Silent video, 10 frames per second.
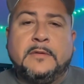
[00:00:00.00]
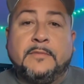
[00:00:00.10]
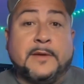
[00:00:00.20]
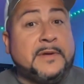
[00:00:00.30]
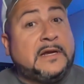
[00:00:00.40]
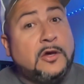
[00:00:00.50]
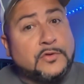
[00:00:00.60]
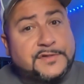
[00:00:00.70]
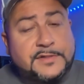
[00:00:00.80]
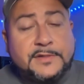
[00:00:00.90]
But it'd be
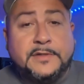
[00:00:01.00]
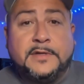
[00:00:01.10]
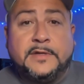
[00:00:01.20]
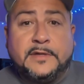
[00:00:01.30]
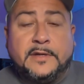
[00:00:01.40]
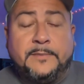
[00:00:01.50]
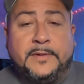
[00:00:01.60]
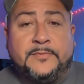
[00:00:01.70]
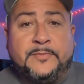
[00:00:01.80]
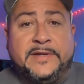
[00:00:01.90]
close. It'd be
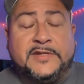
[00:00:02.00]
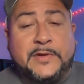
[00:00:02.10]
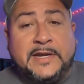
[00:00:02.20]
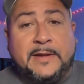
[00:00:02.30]
between